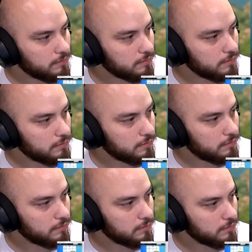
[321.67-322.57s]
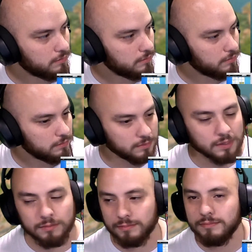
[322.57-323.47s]

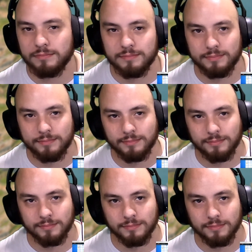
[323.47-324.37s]
[no speech]